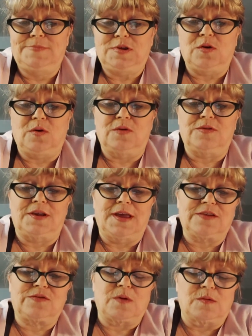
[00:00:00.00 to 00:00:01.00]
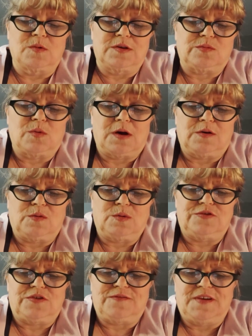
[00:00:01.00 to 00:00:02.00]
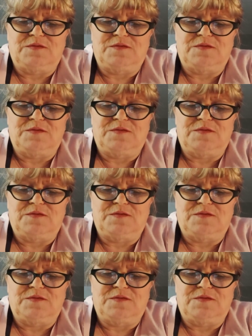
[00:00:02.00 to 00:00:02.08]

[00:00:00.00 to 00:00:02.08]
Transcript: So the next one was, what was your